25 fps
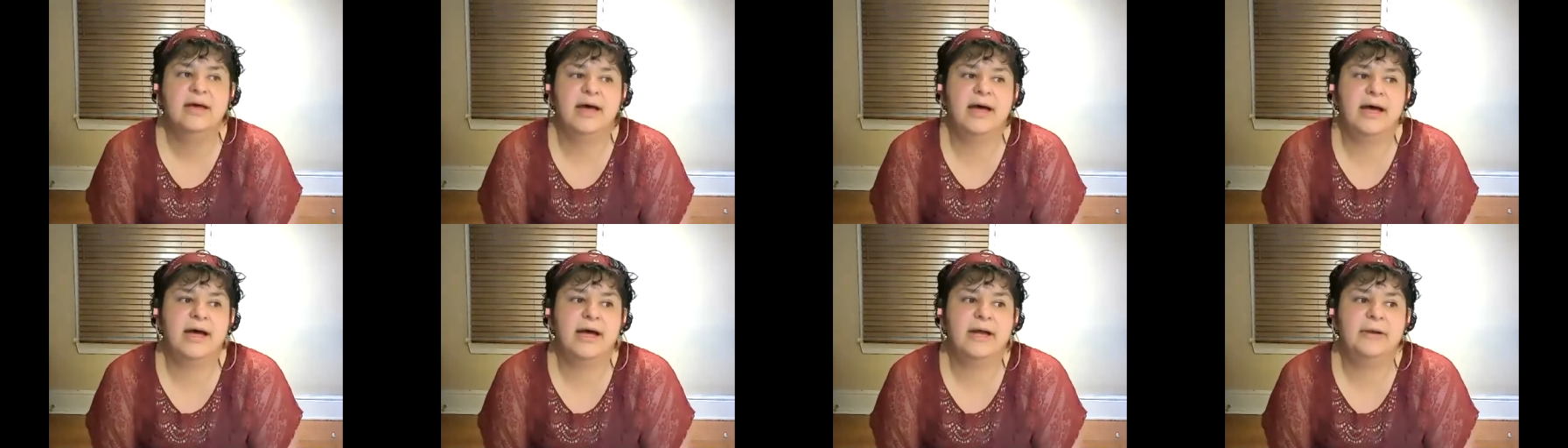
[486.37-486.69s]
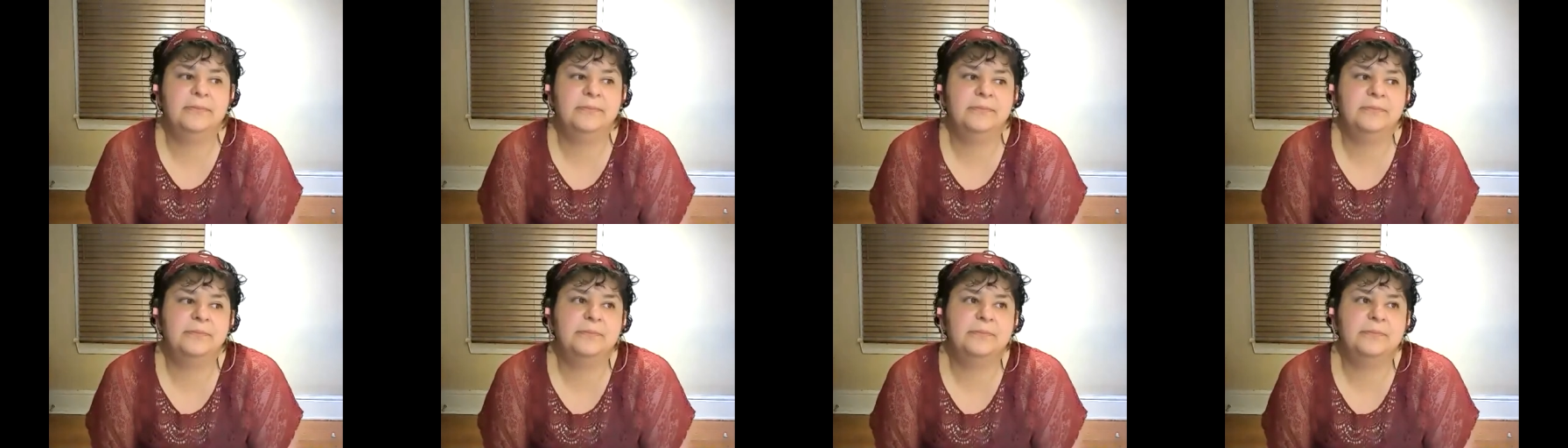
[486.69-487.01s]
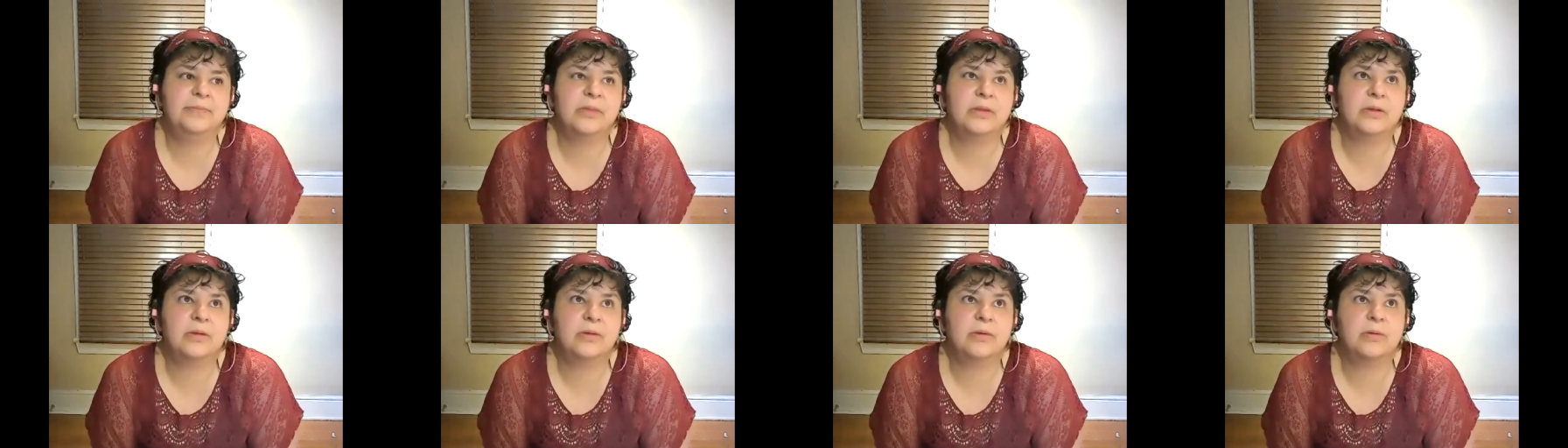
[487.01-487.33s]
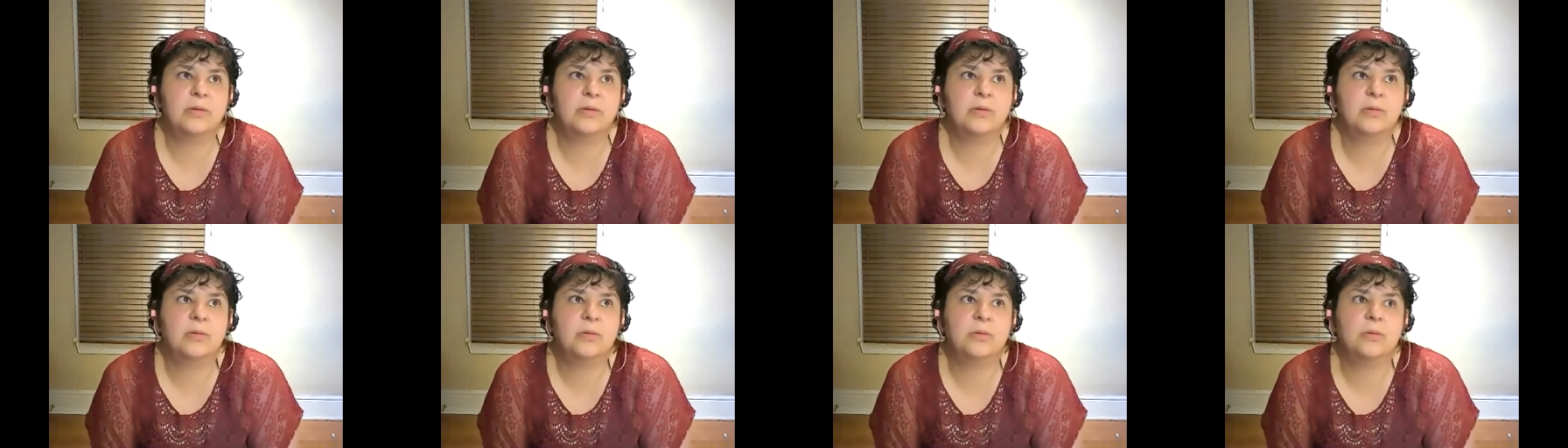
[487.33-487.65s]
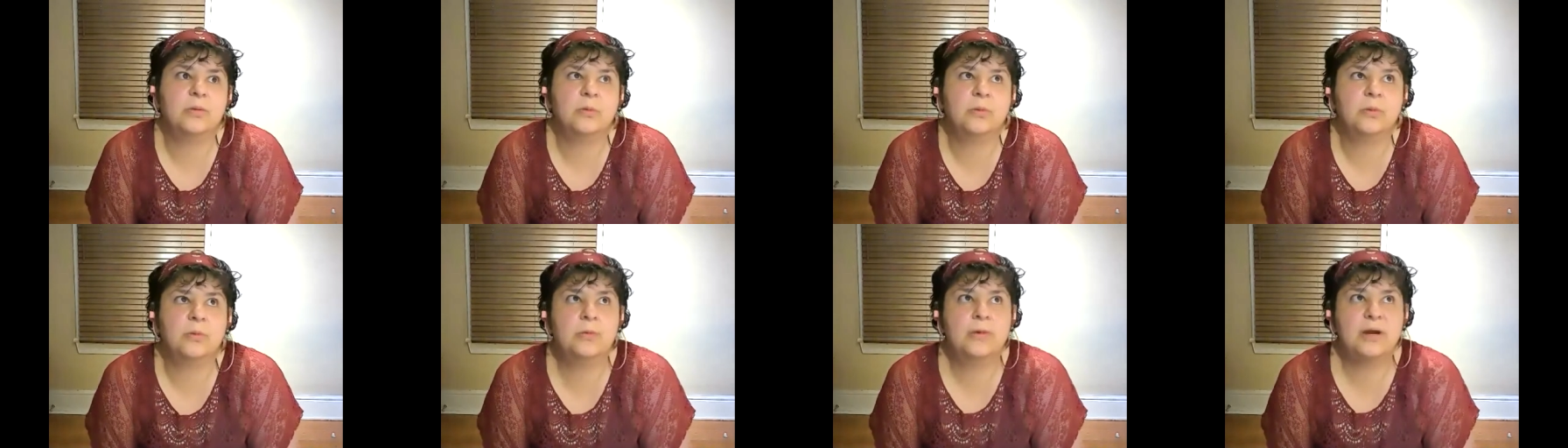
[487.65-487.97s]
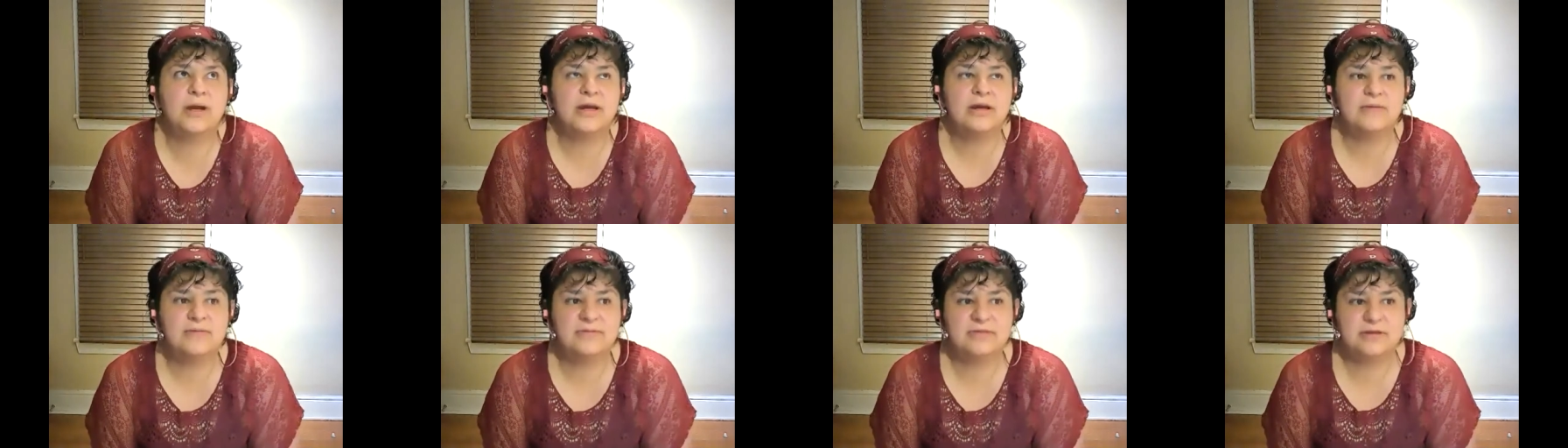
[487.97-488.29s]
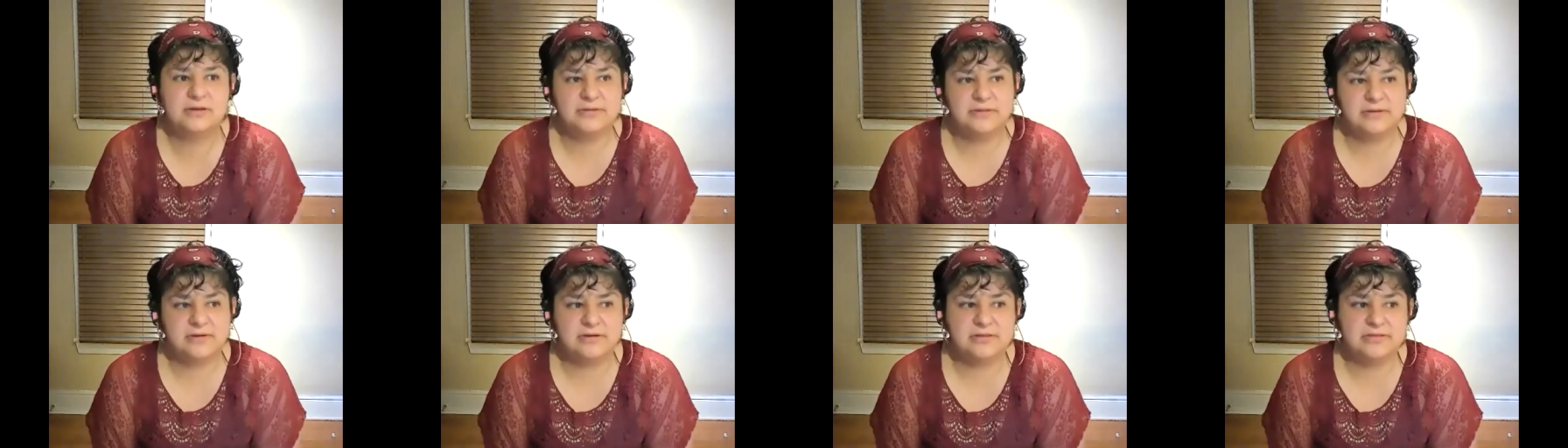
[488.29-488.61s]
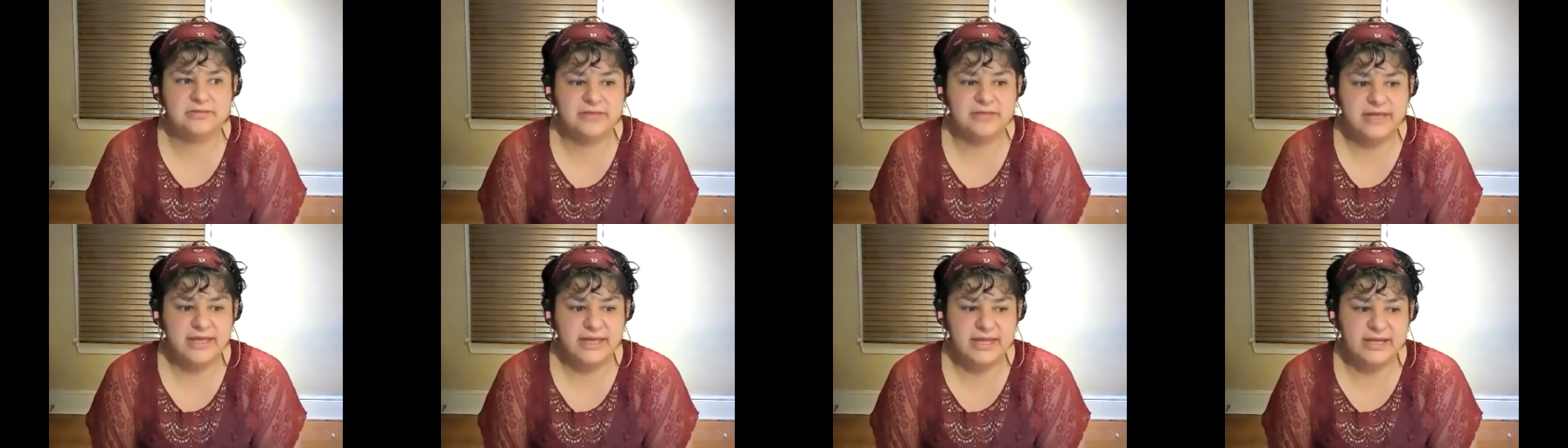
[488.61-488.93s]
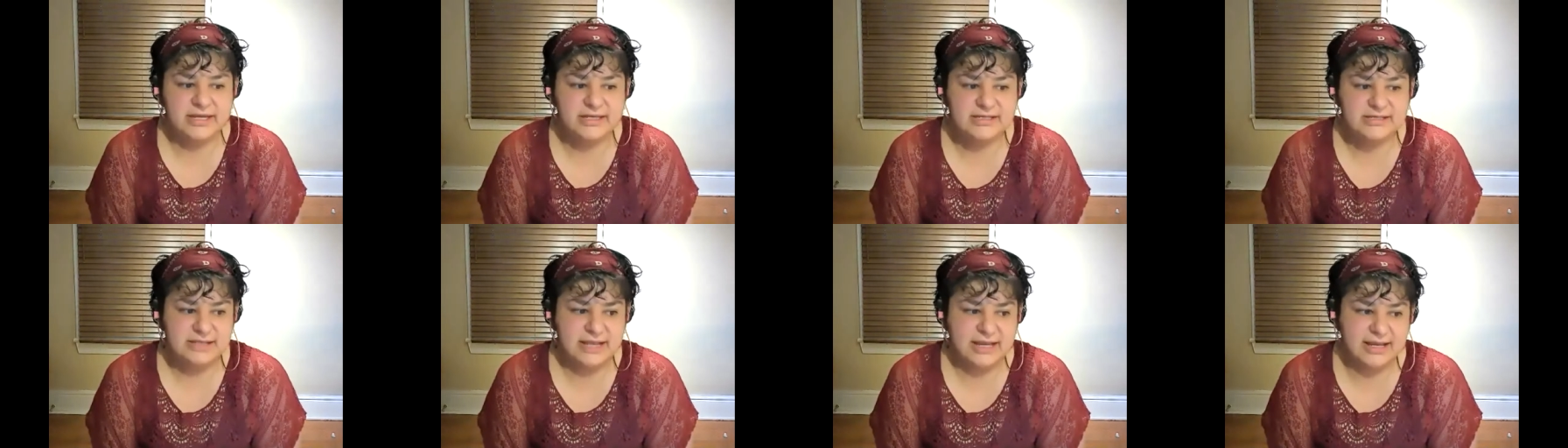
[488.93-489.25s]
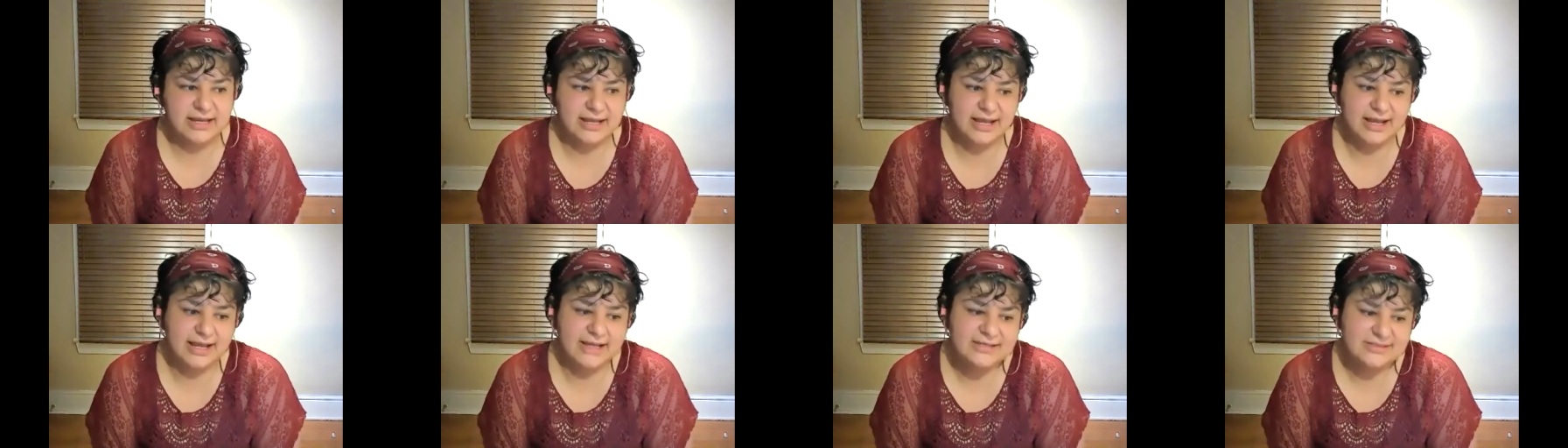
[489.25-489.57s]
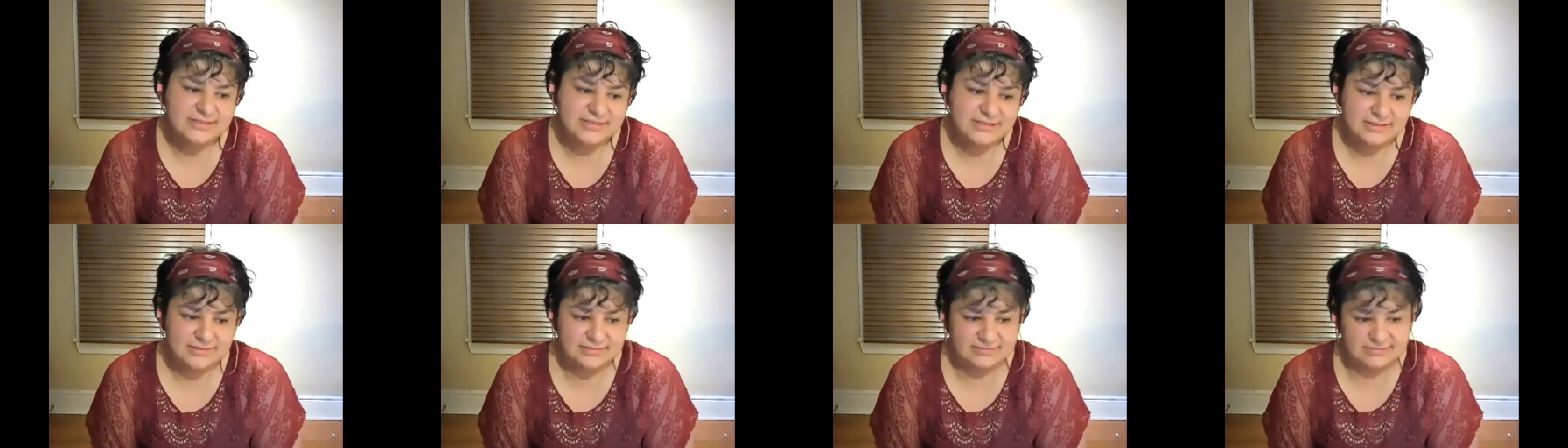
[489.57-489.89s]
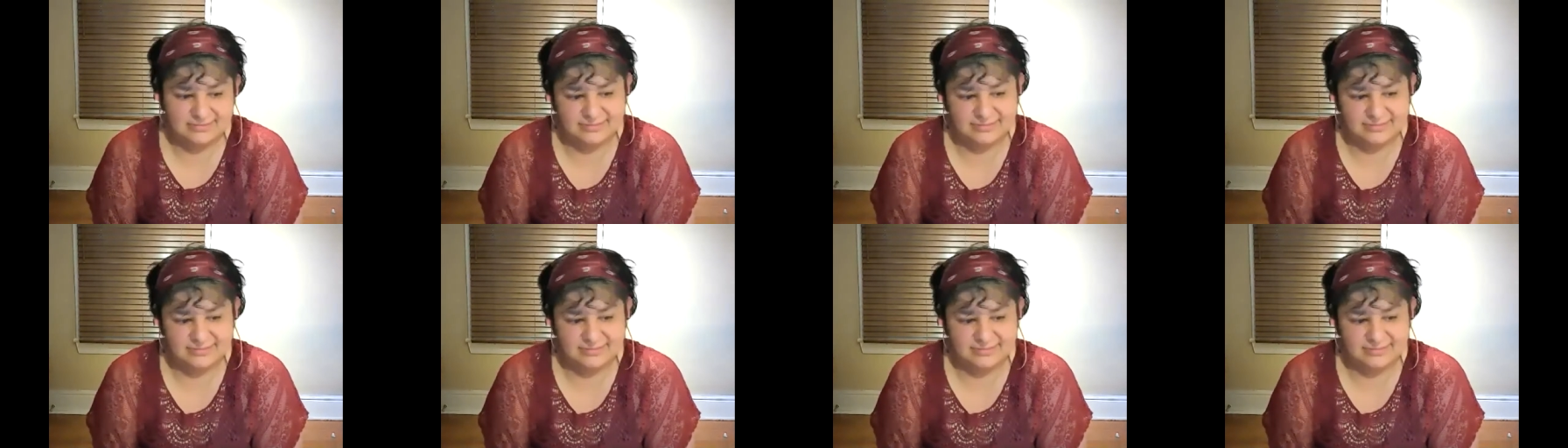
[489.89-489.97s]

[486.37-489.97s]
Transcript: And one of the other things, like as